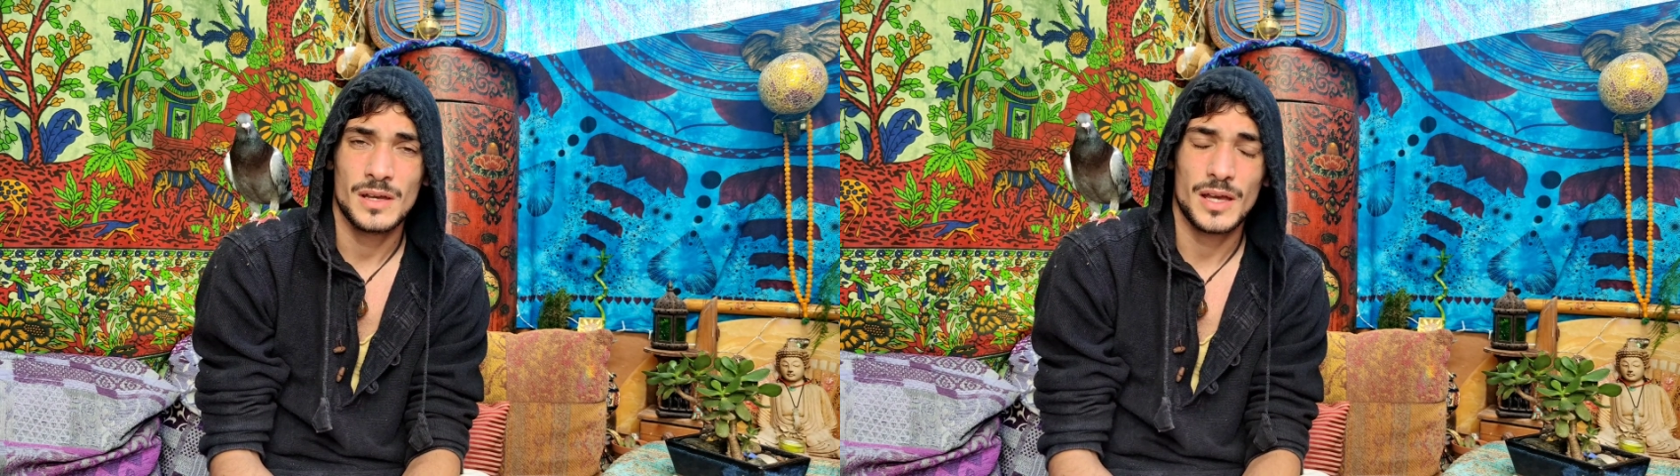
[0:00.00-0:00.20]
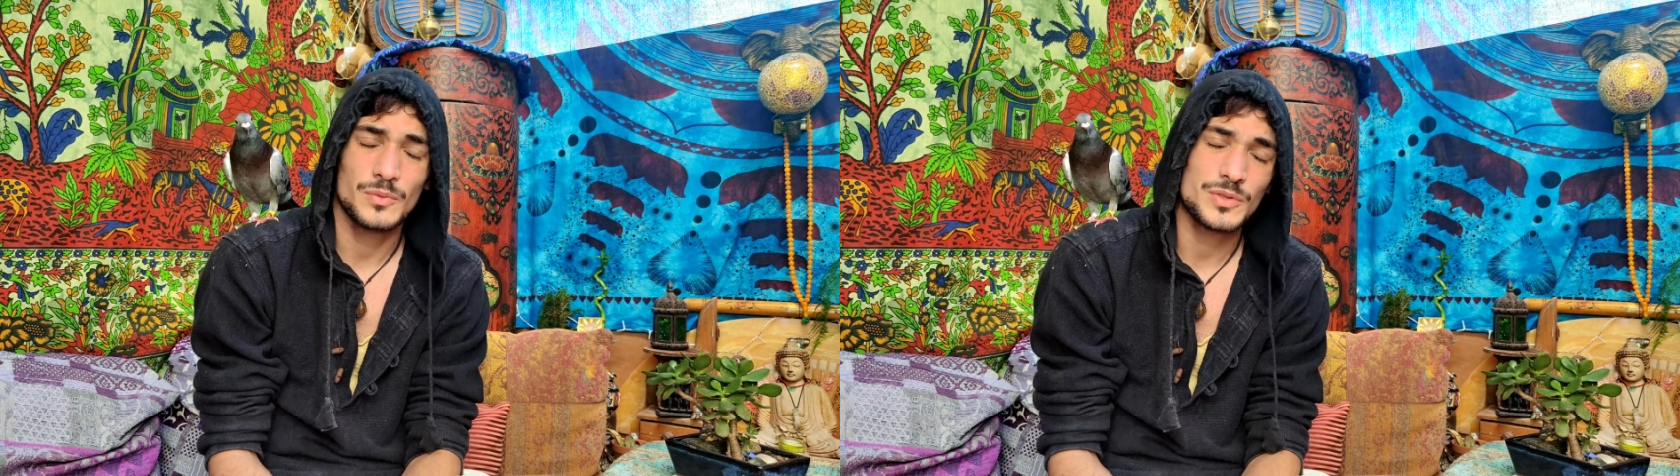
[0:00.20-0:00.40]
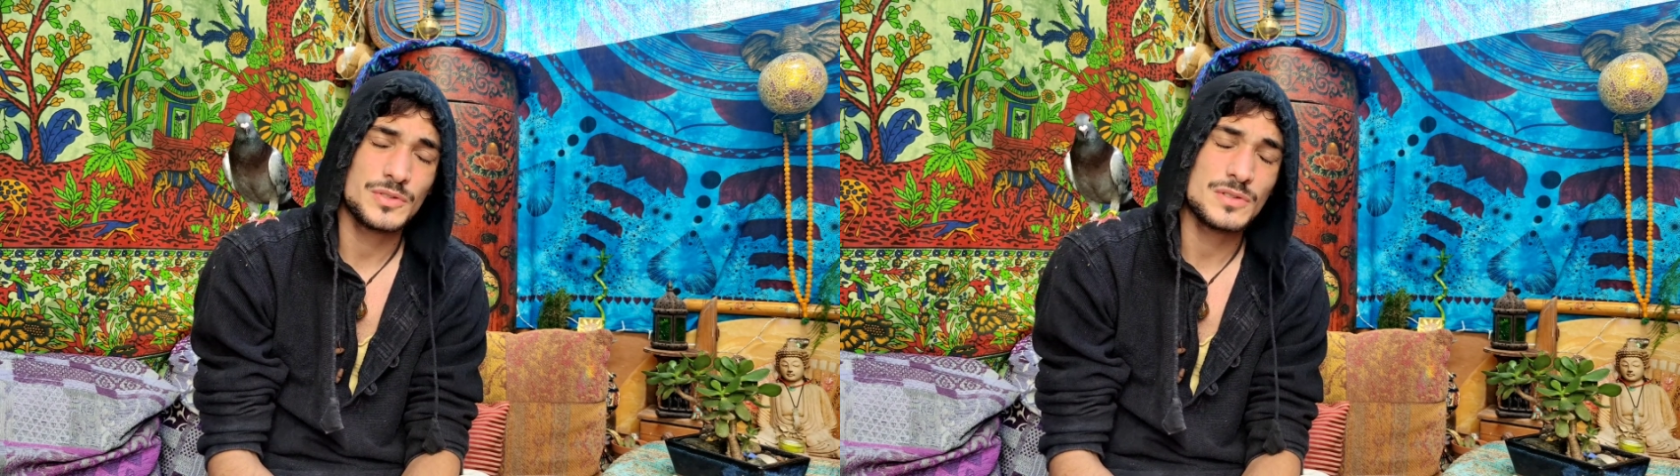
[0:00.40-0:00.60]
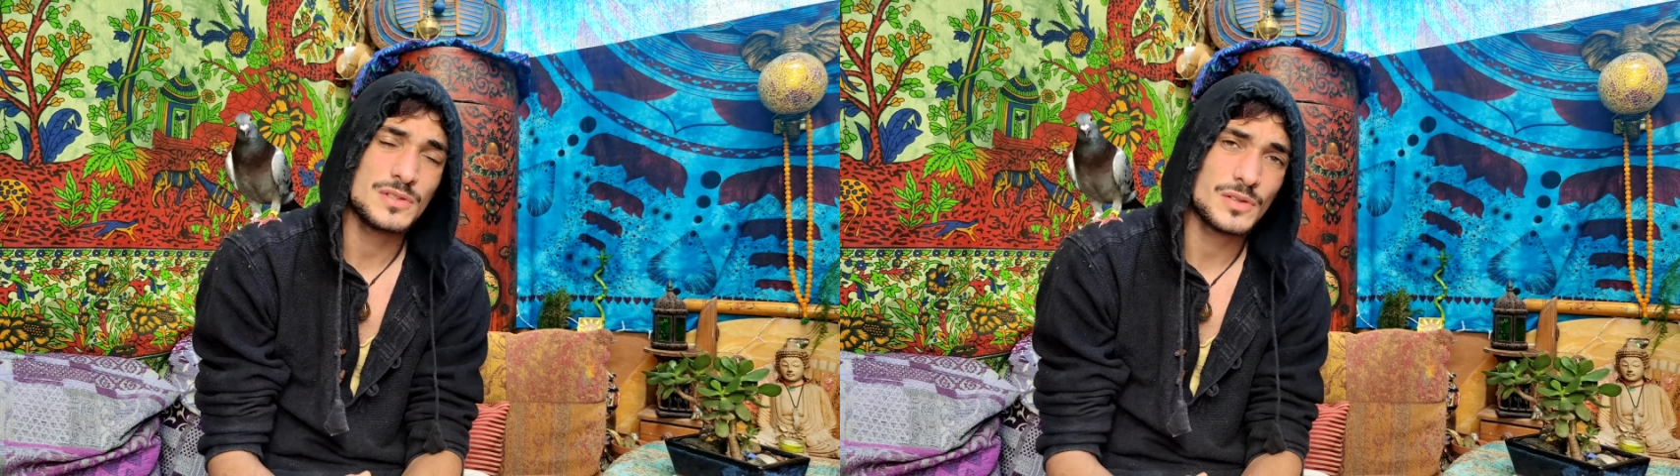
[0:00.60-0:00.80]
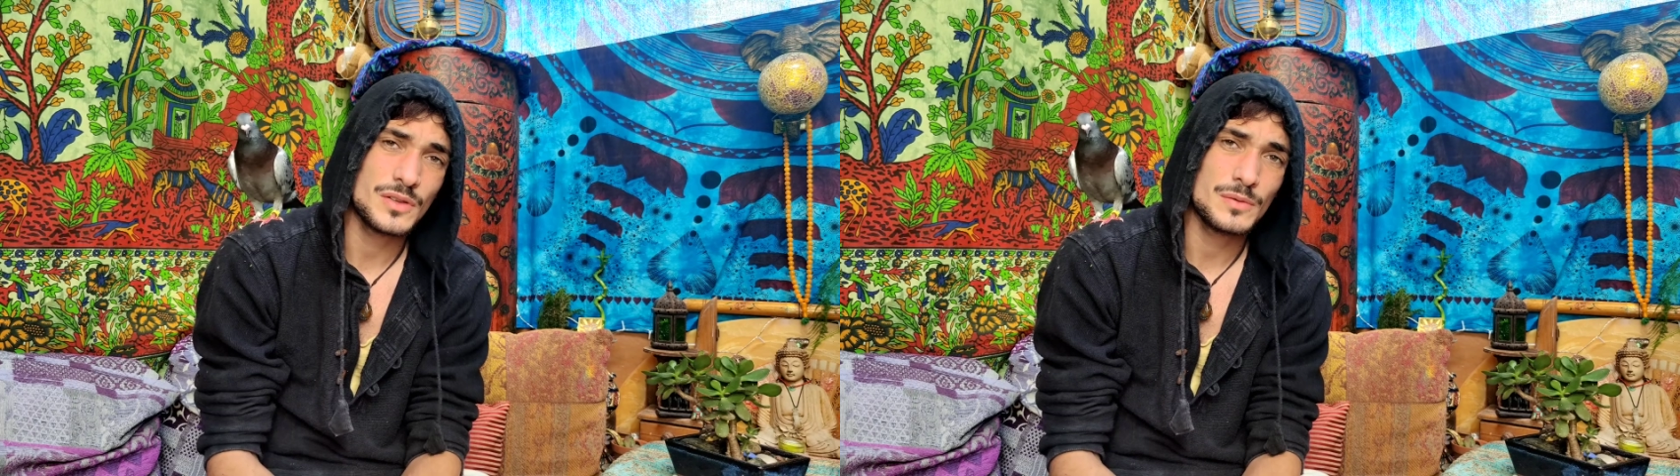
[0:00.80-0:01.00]
and what you
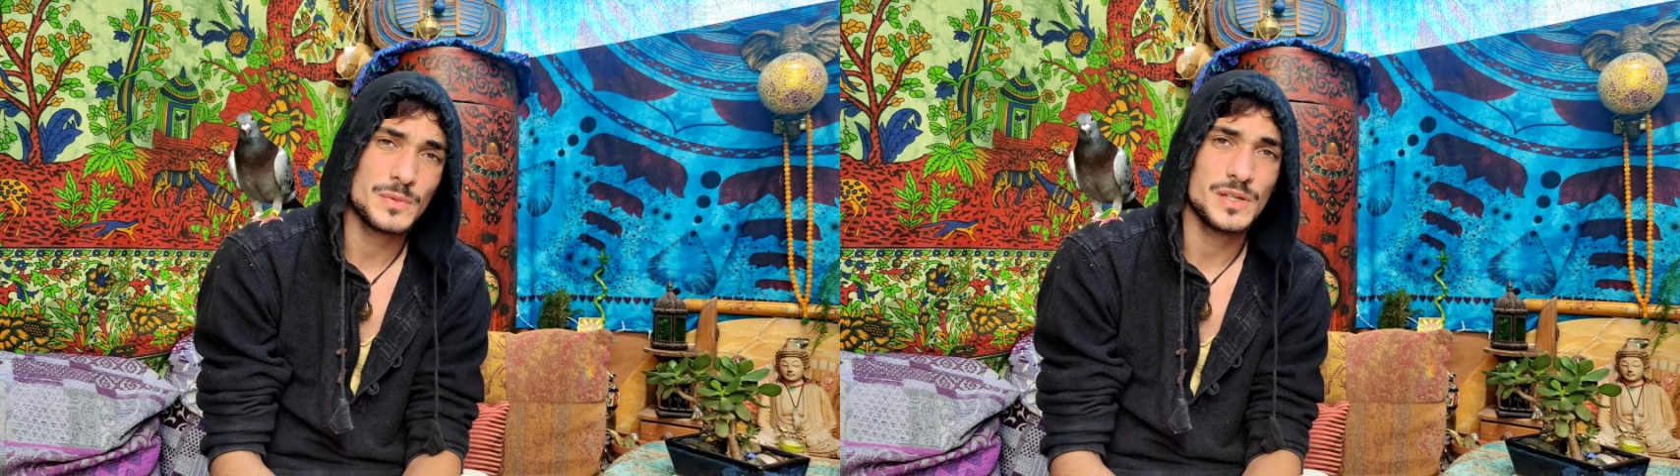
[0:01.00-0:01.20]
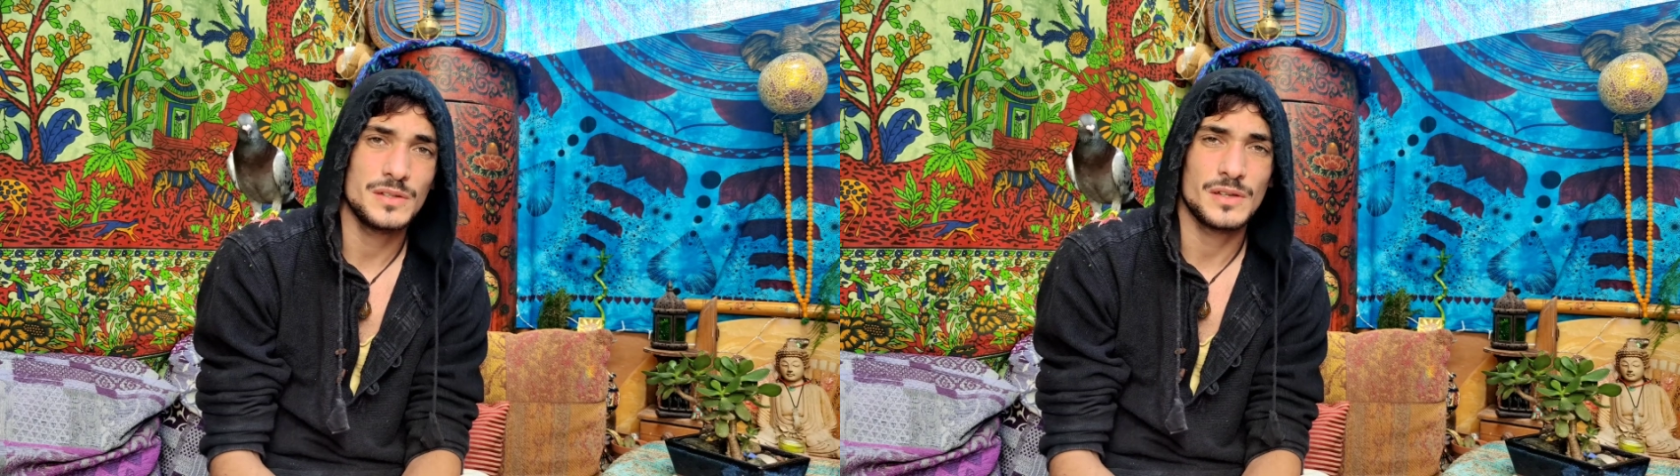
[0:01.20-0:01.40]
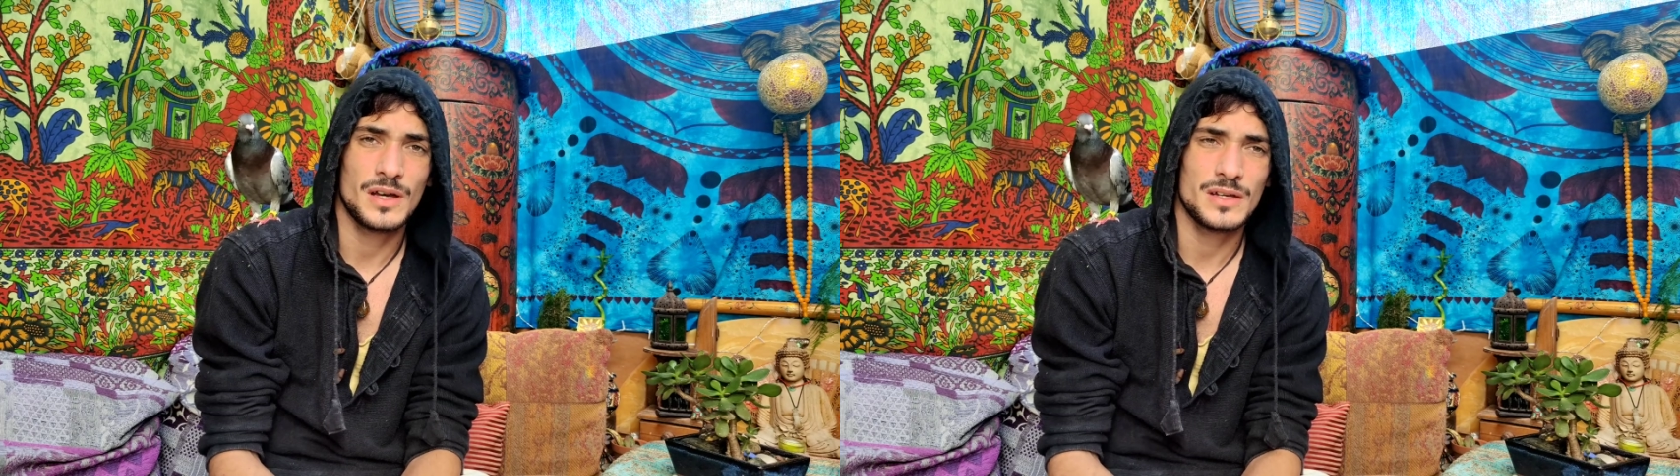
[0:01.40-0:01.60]
see on the media